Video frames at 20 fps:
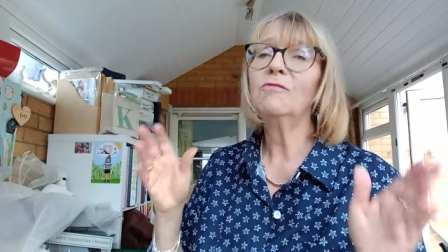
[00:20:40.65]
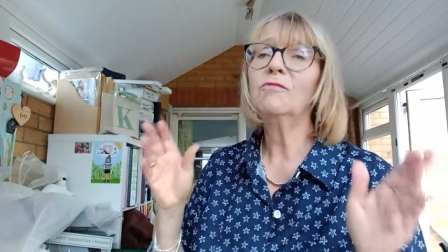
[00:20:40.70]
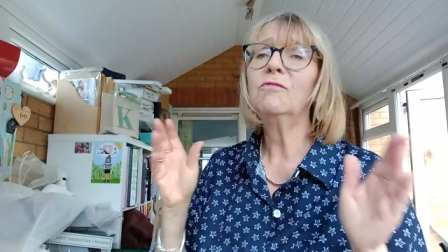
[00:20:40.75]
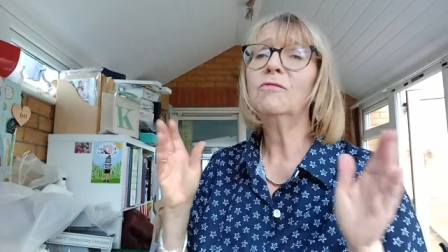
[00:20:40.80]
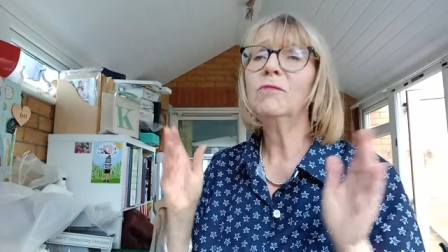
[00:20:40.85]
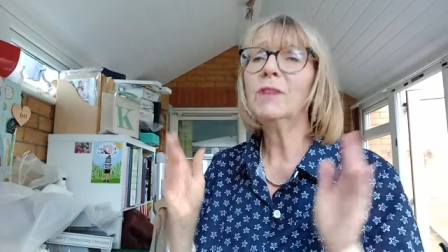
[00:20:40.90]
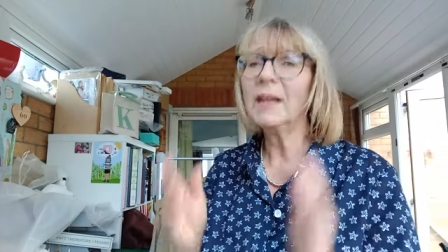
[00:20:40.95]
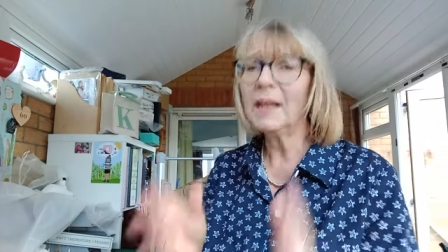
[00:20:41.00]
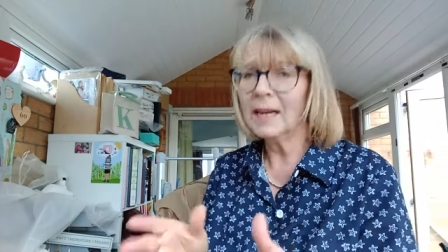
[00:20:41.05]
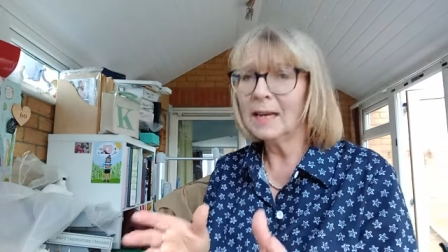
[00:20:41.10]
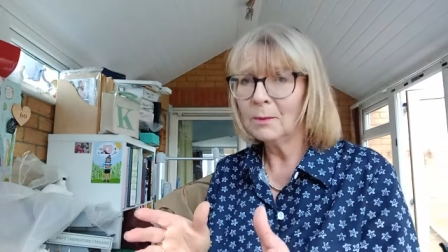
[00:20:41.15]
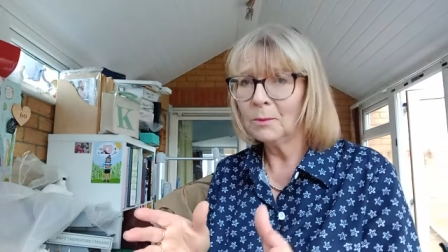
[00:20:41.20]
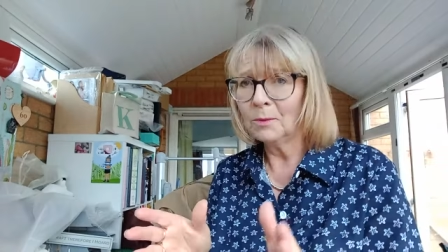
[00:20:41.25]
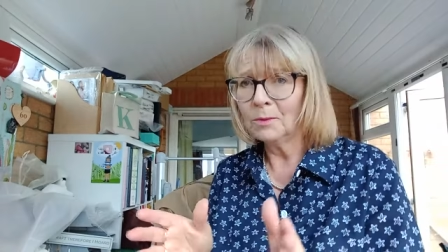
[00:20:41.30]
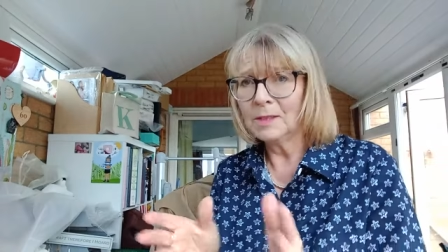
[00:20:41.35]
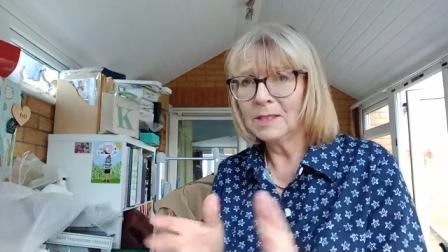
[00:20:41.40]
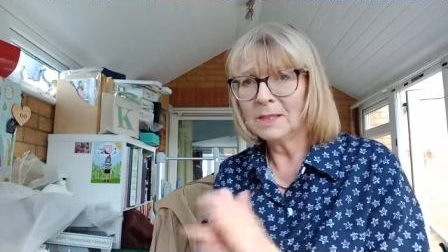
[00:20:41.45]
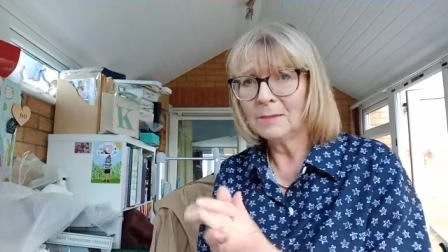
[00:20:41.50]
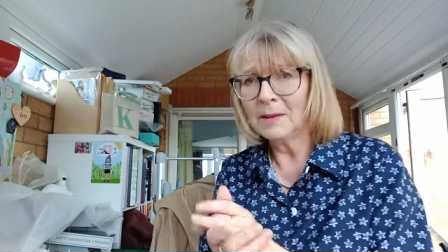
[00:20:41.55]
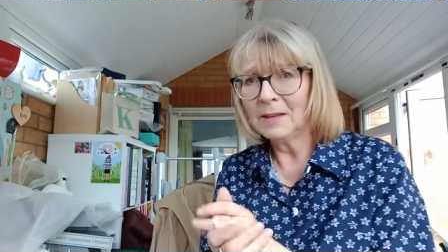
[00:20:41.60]
really
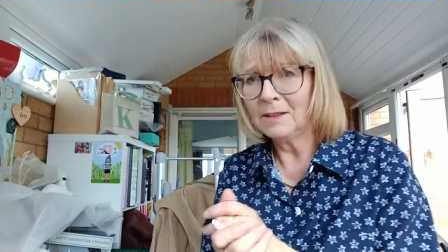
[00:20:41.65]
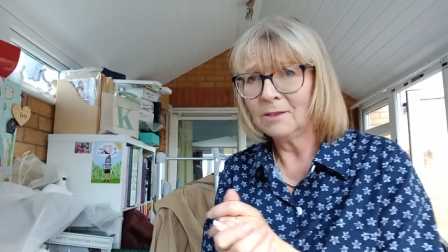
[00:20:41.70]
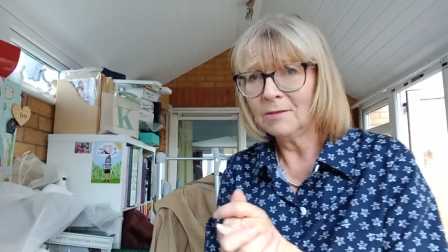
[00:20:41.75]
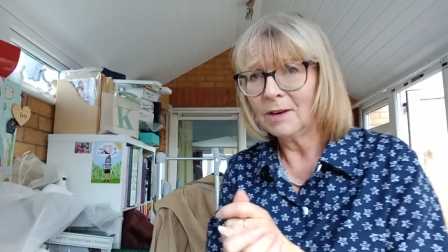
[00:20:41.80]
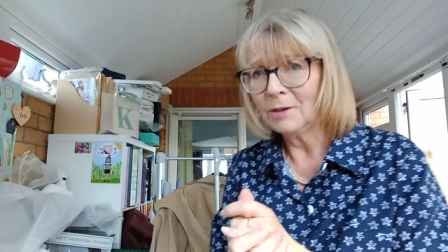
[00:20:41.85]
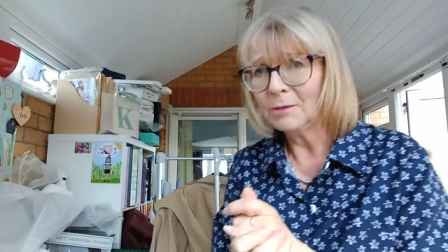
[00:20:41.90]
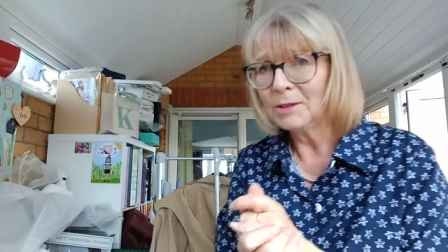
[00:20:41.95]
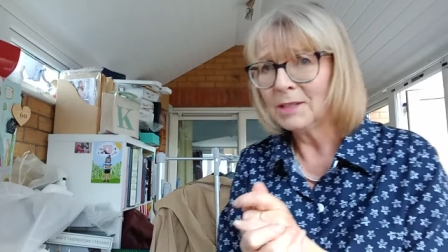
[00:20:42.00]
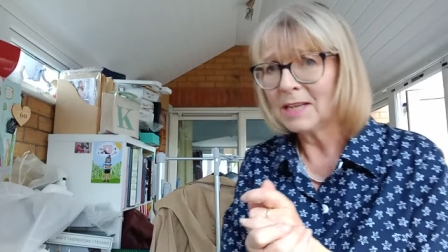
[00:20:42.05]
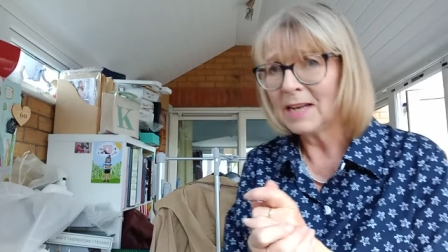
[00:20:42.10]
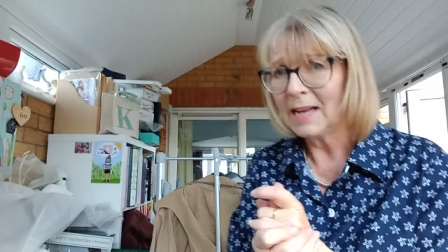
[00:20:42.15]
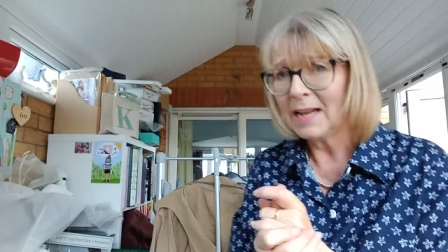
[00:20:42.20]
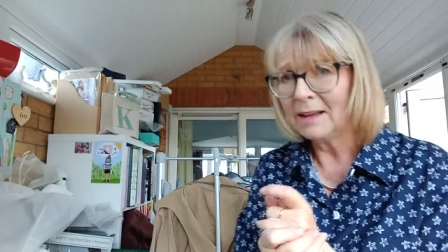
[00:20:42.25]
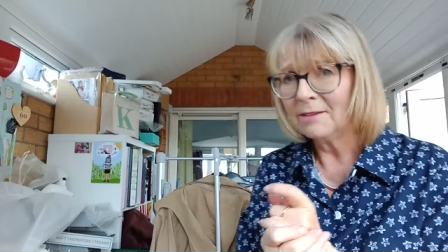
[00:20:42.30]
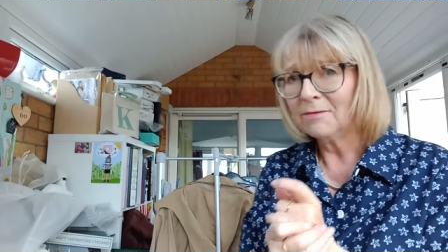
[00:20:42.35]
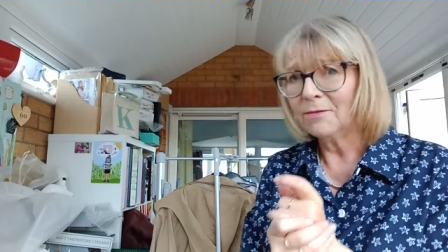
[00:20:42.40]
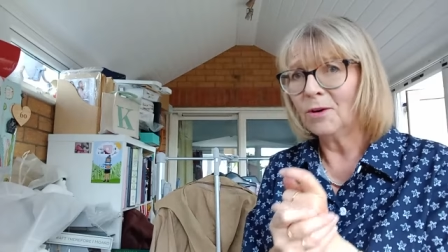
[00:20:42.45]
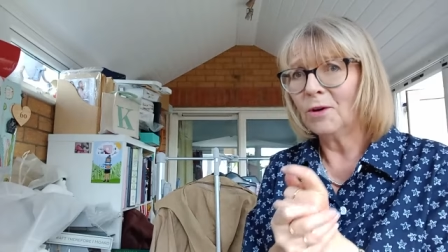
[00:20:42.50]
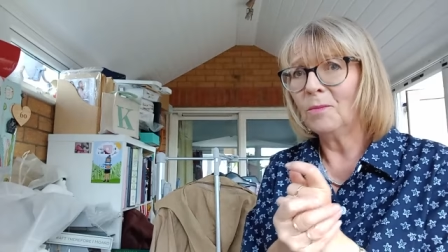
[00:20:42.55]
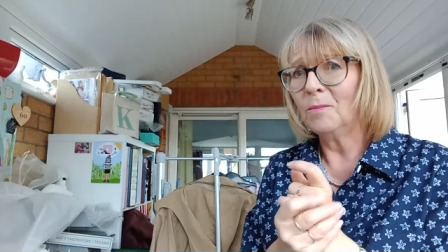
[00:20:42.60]
wanted to make the Roseclair
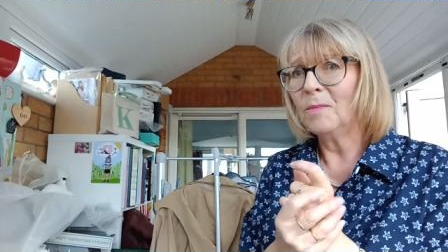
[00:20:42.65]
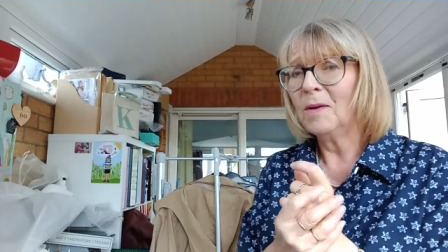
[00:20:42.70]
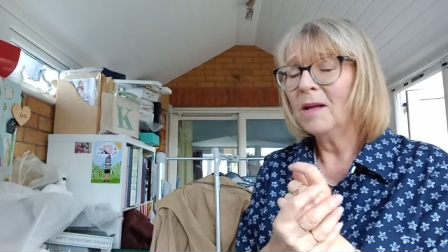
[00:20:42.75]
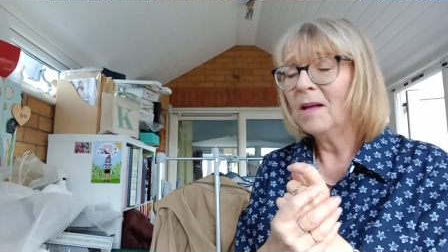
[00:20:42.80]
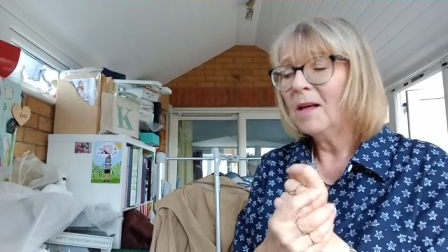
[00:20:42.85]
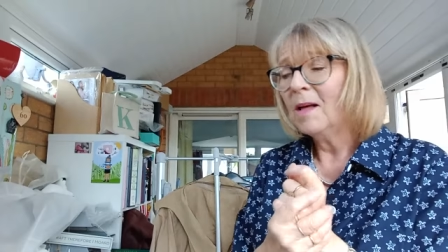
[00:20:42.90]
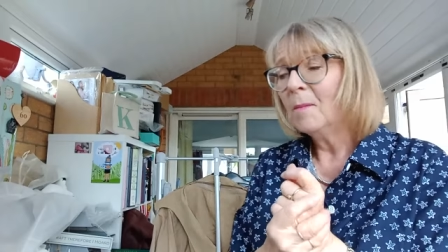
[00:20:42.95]
from,